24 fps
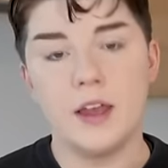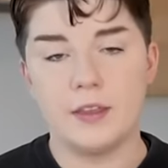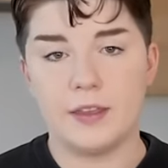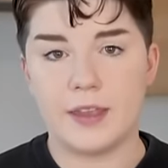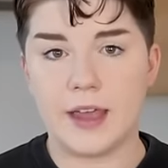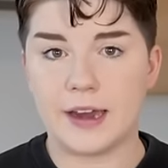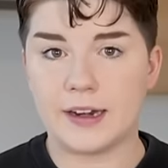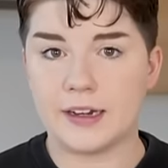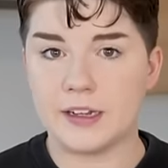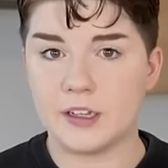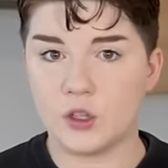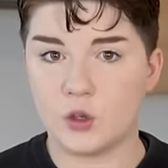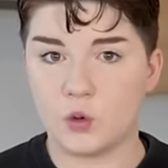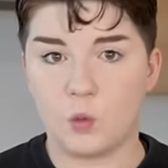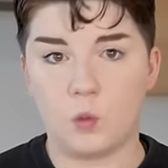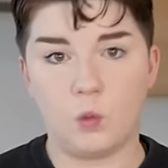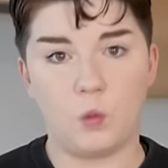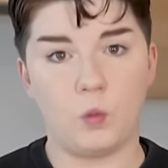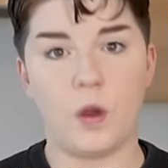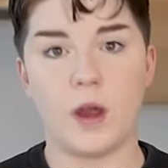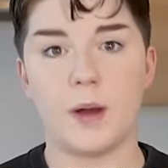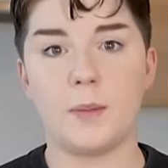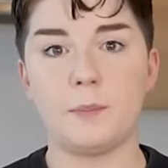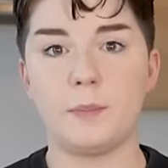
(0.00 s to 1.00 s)
that is
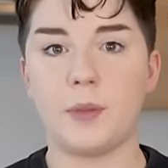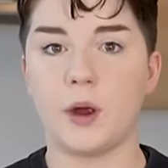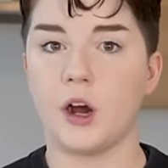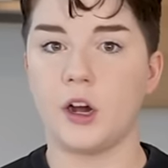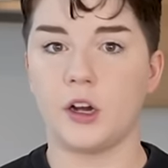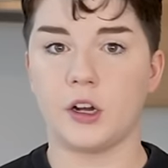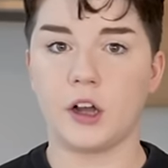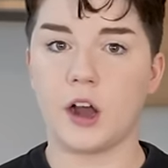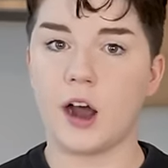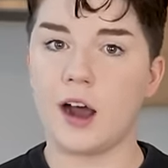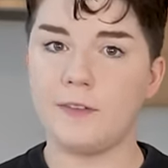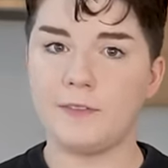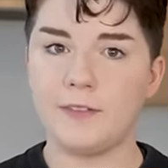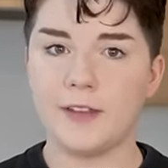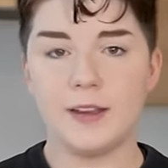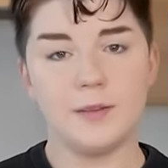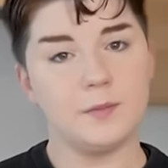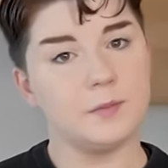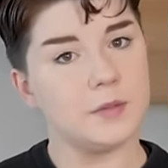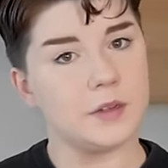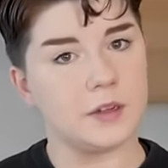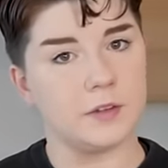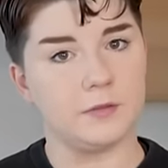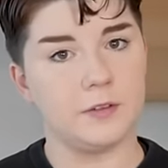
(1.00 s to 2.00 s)
one part coffee
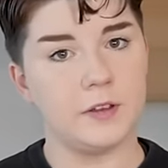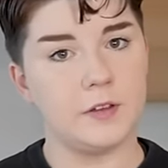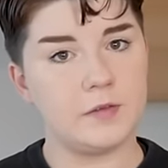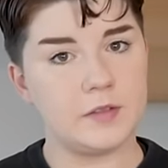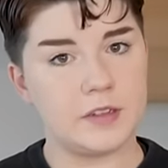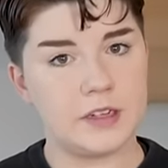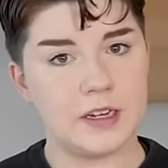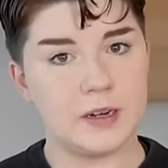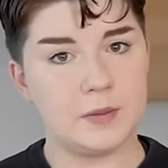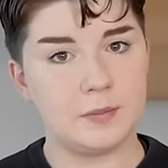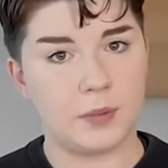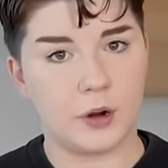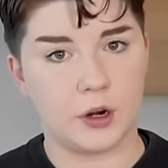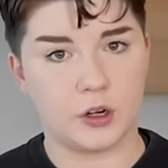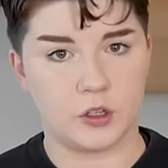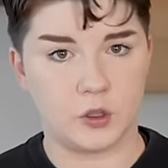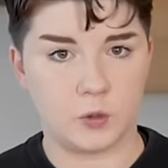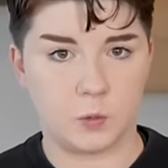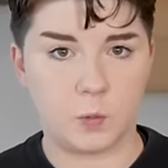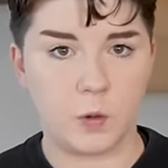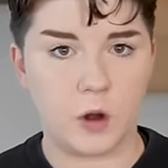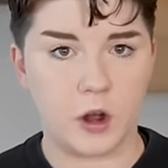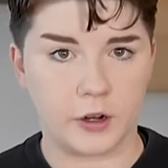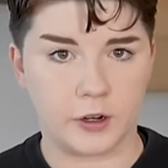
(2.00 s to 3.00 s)
to 15
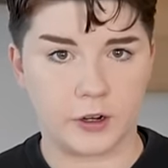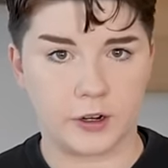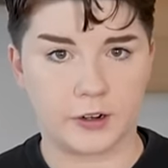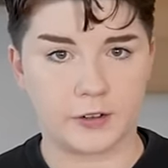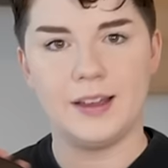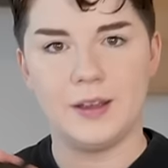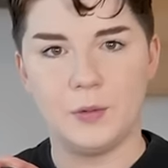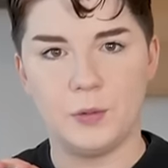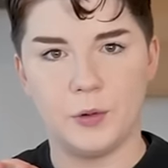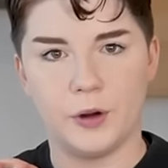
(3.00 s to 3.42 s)
parts water.